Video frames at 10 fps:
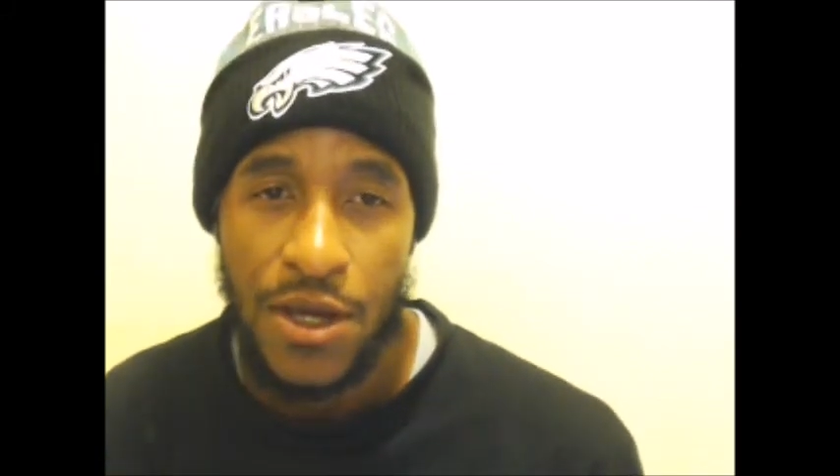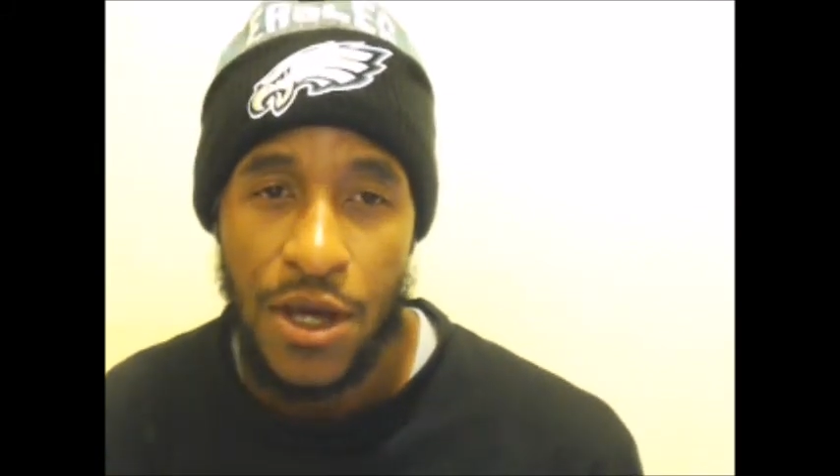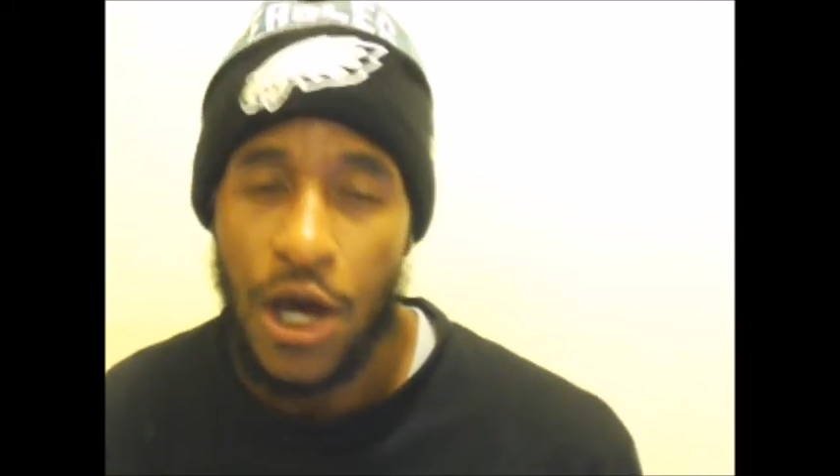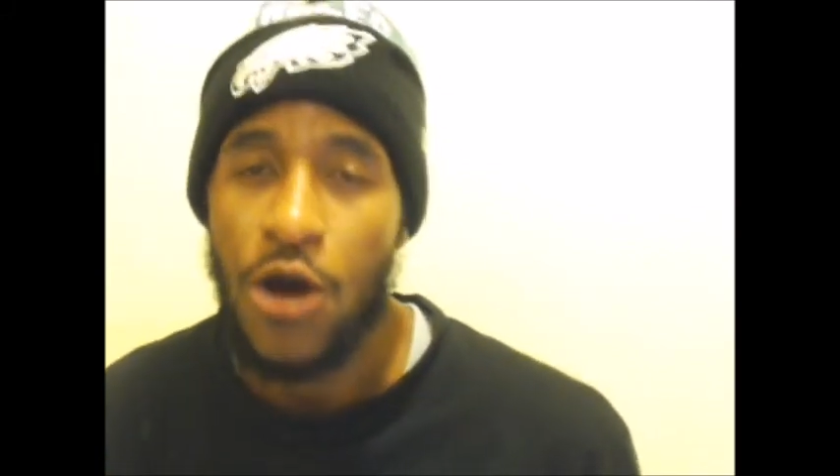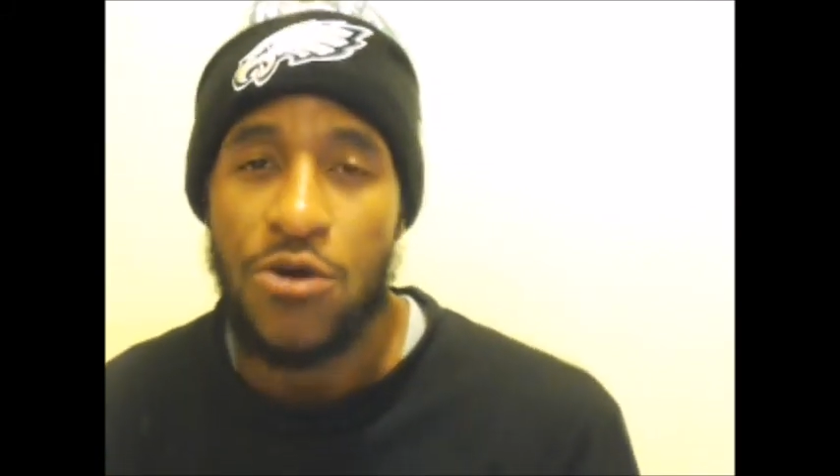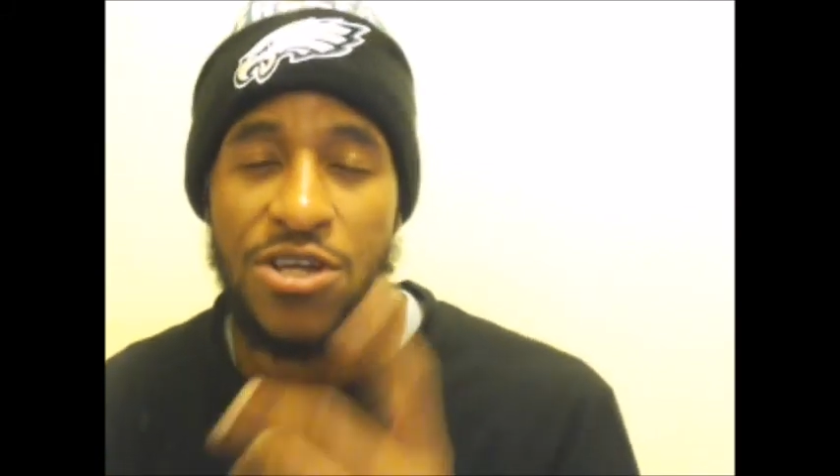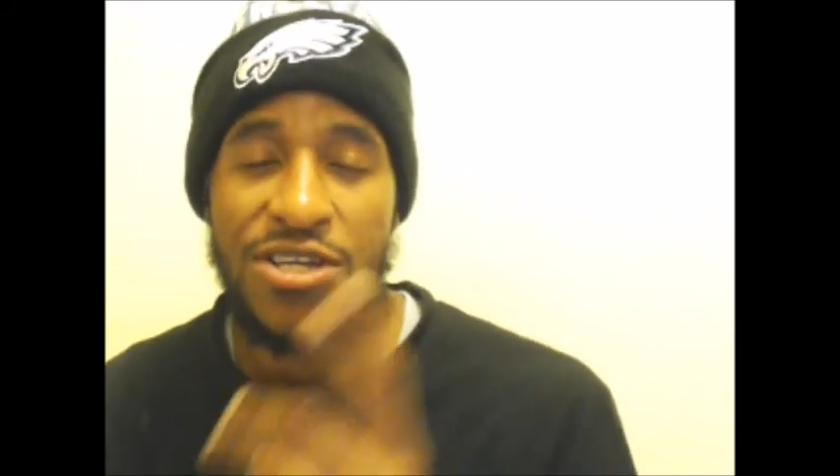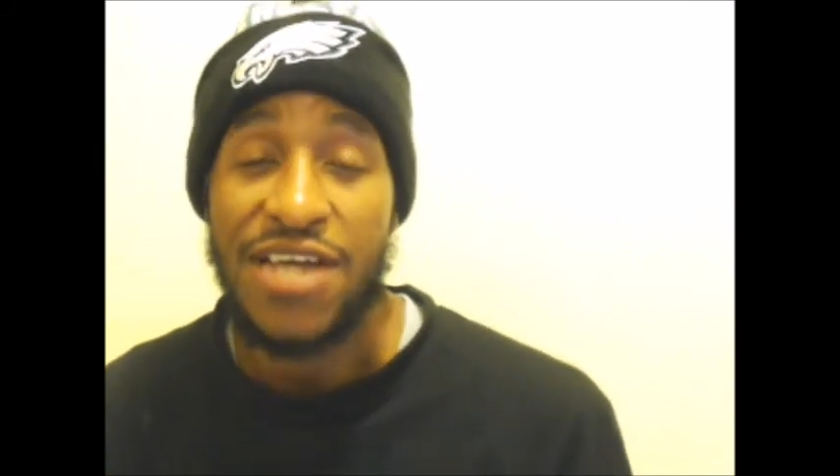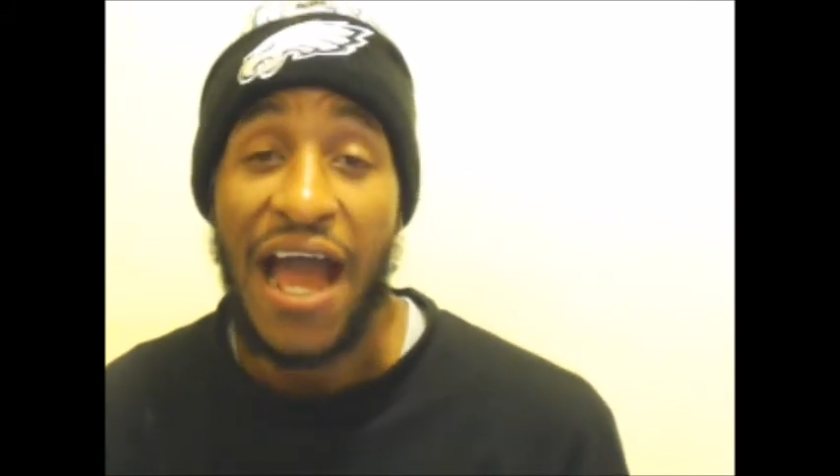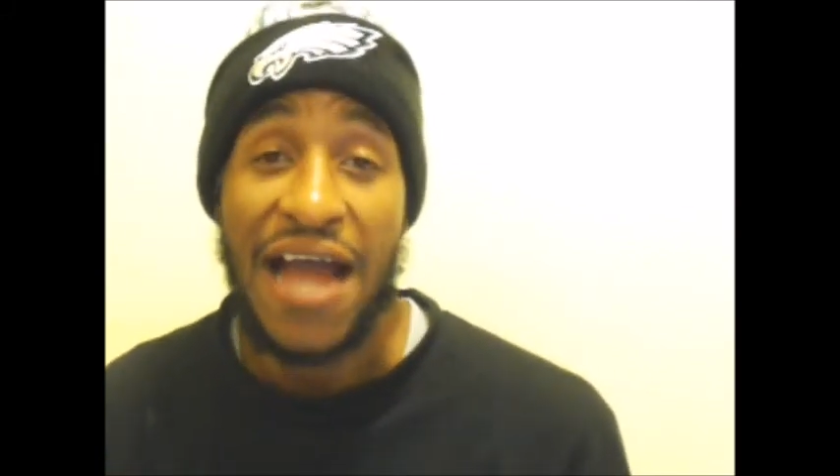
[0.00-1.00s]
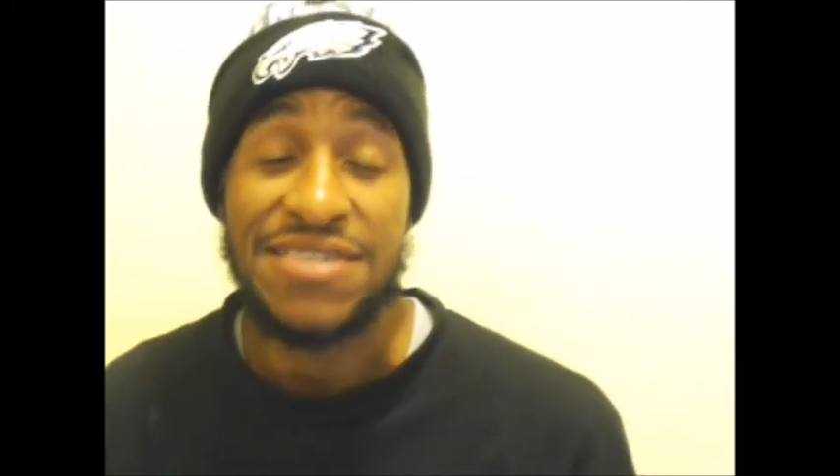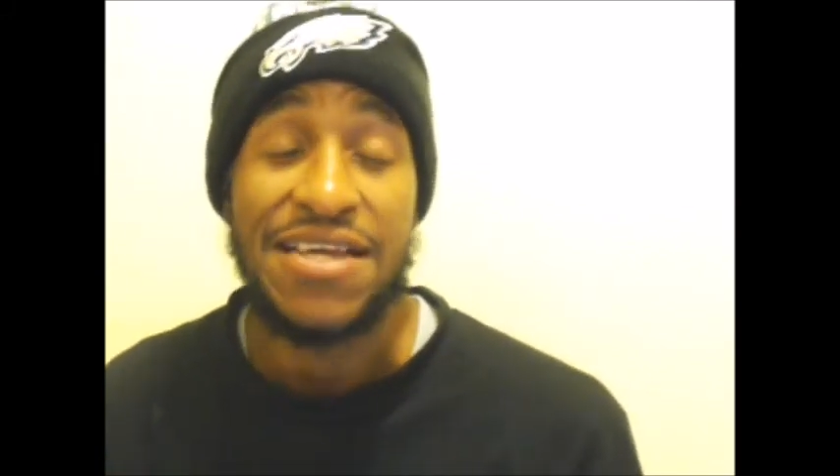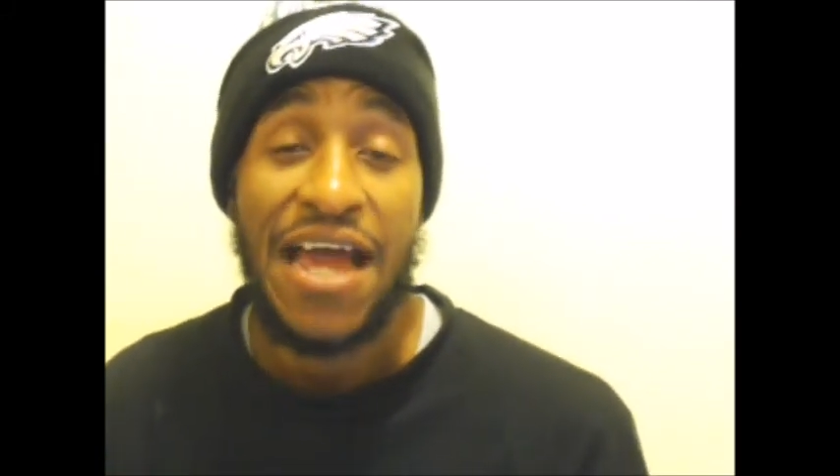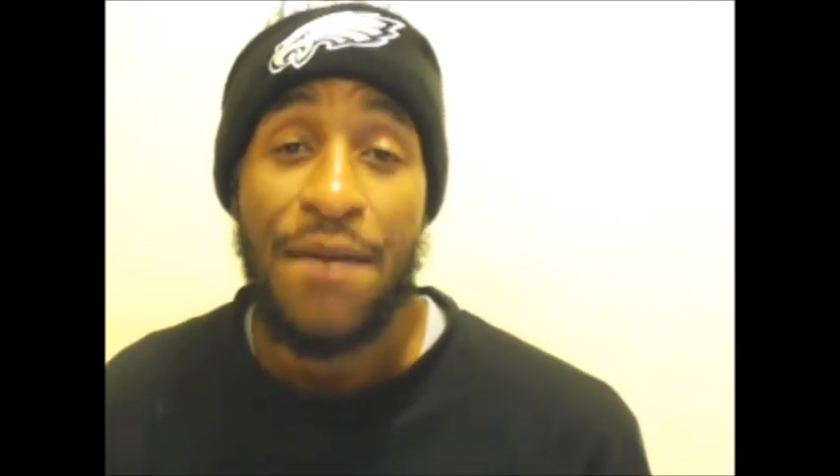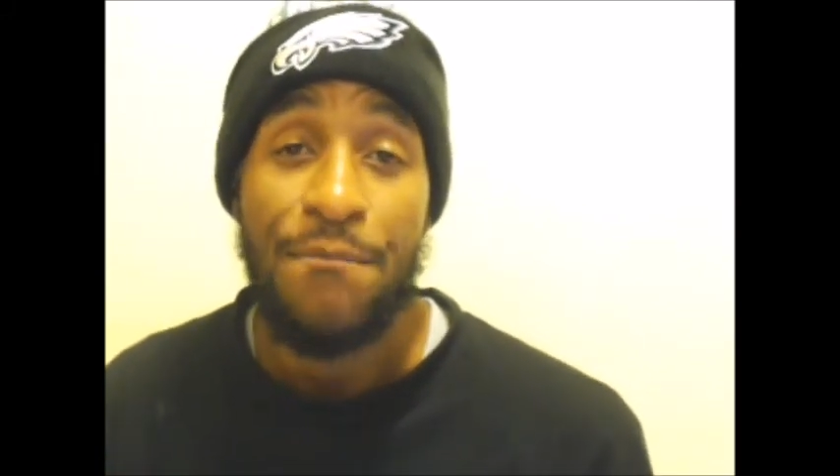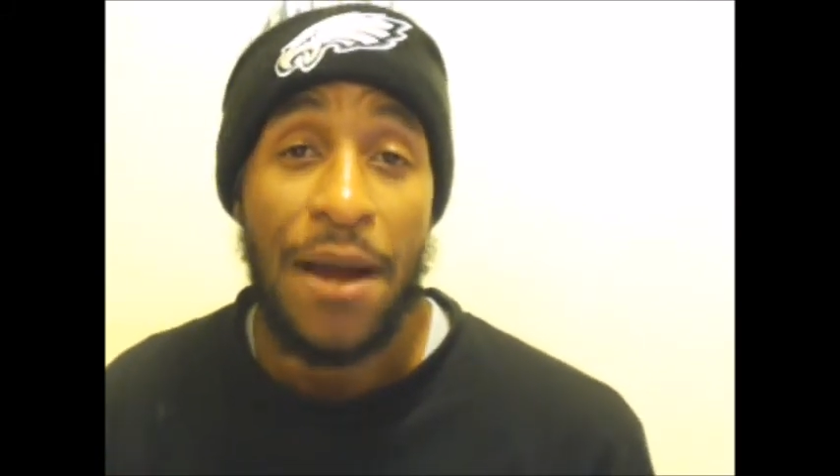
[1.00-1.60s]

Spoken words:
Oh, guys, my